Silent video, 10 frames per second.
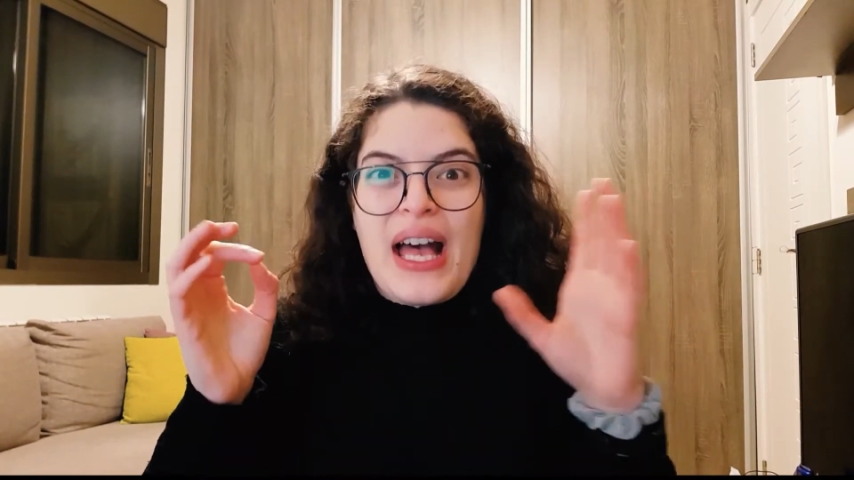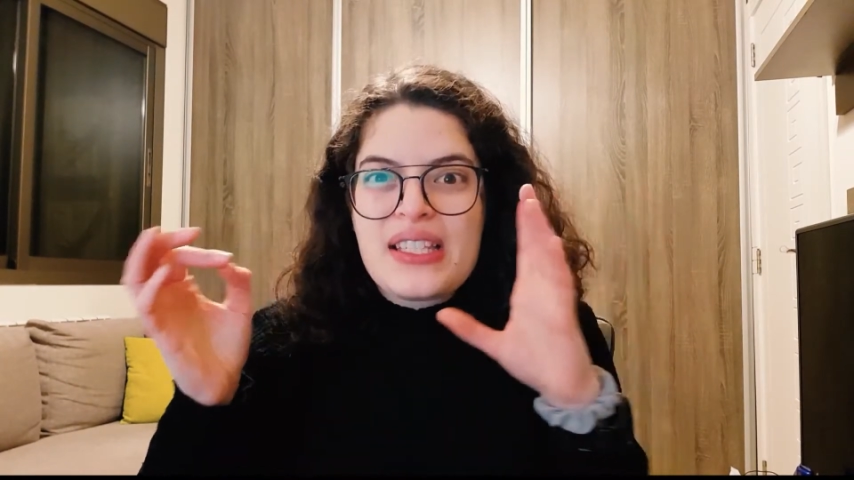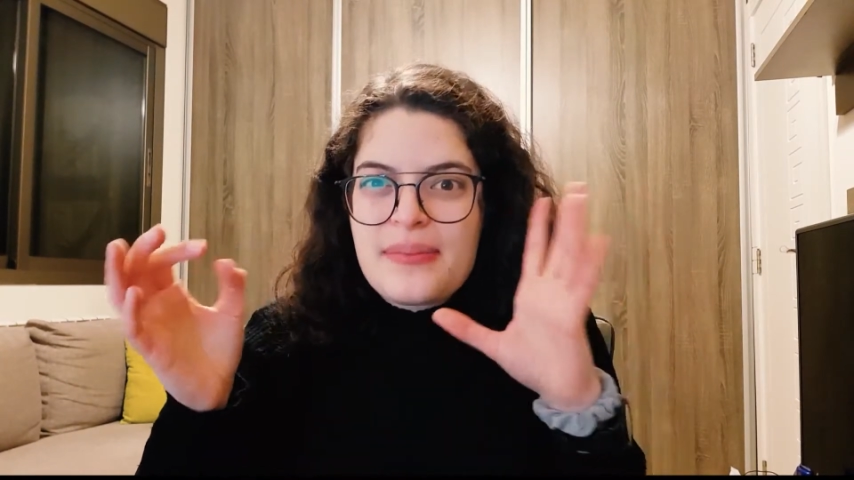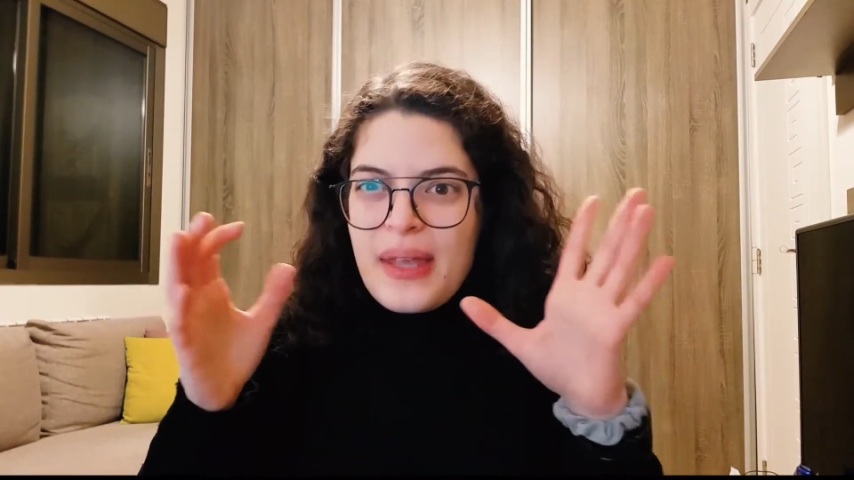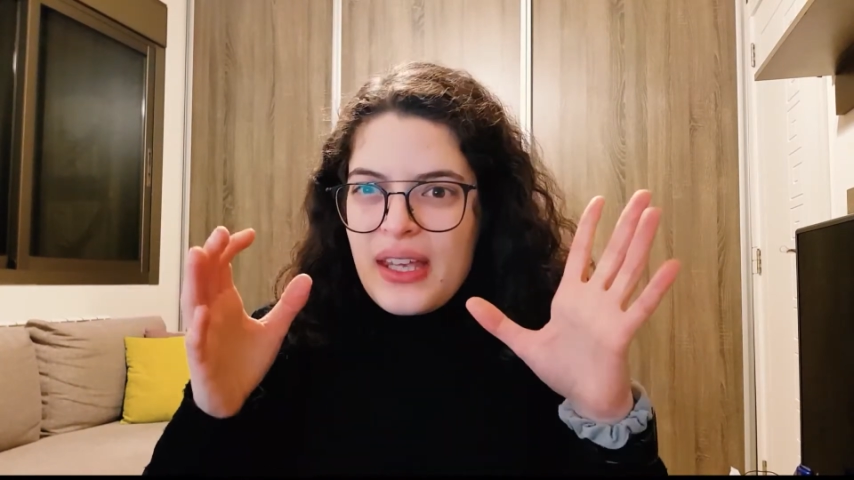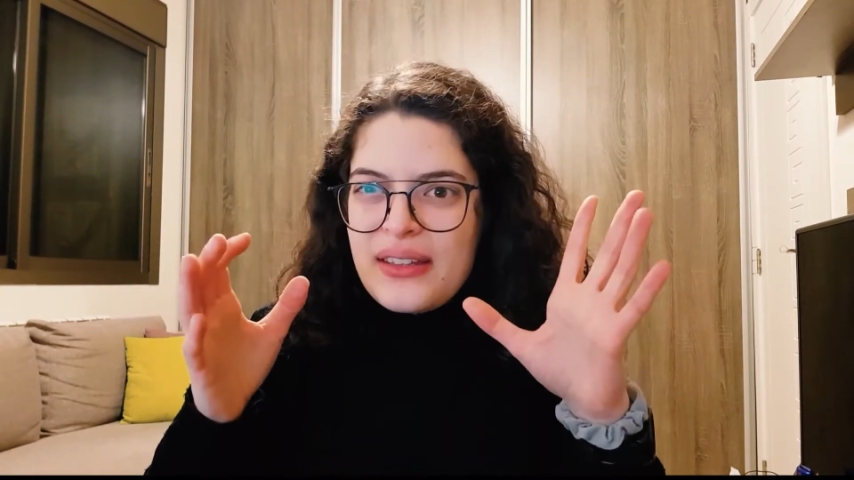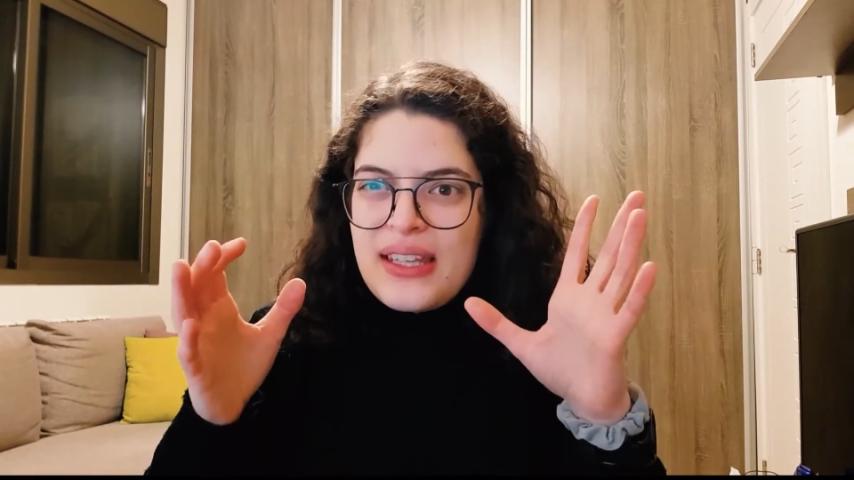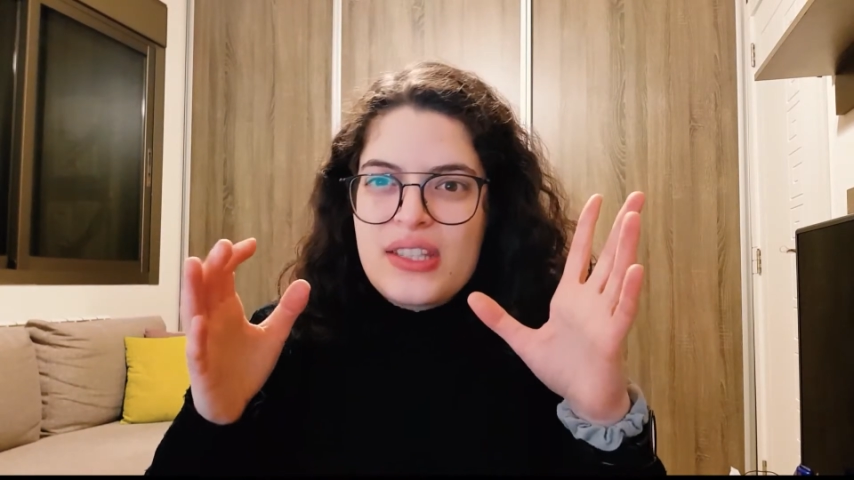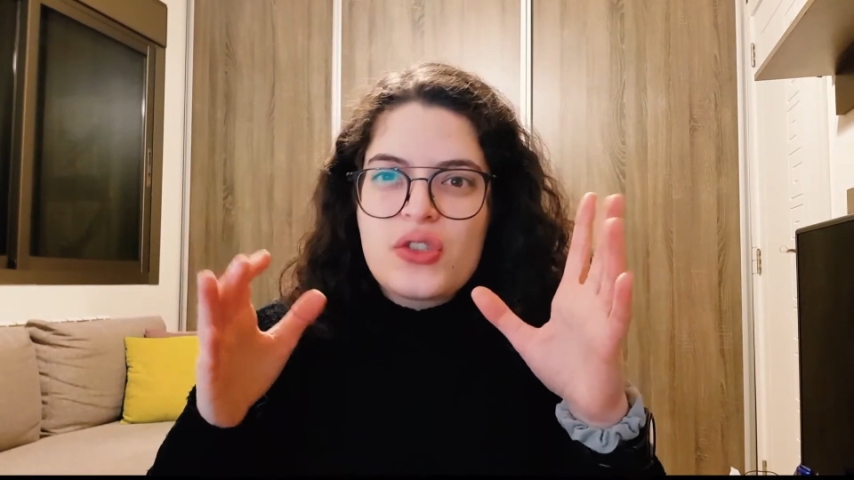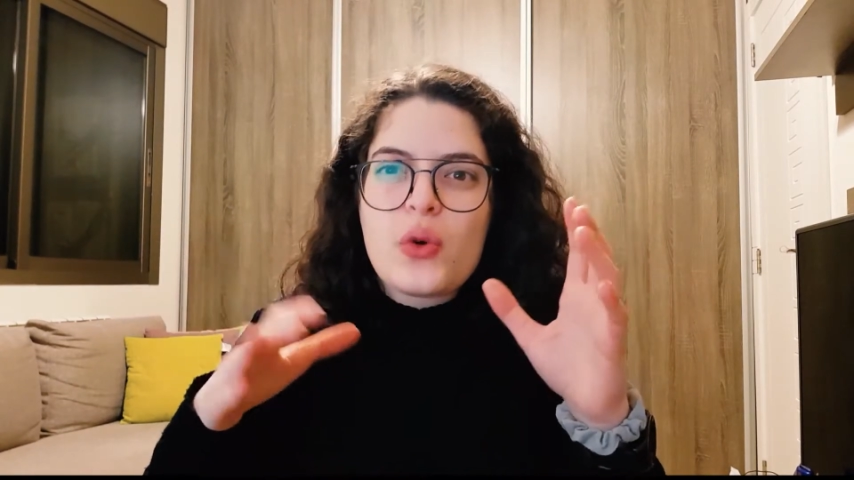
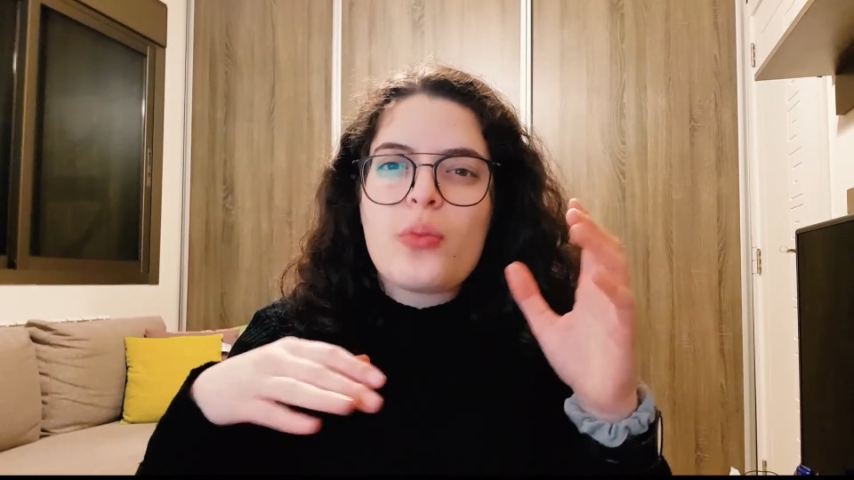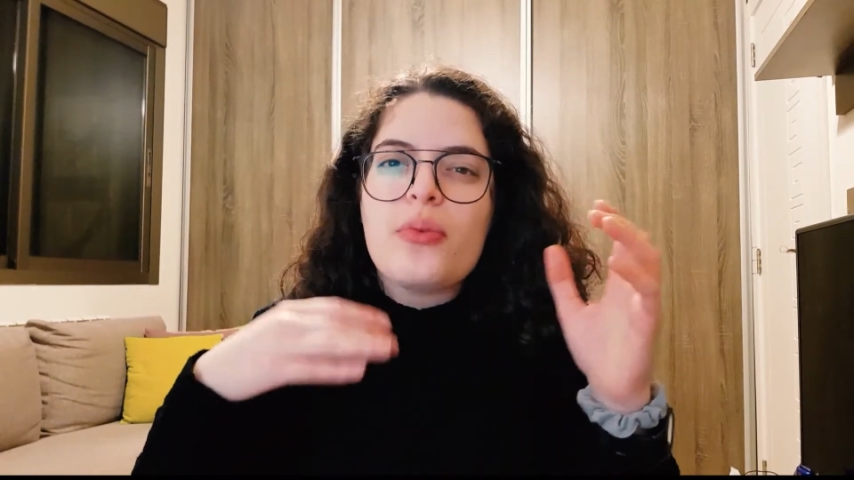aspect is so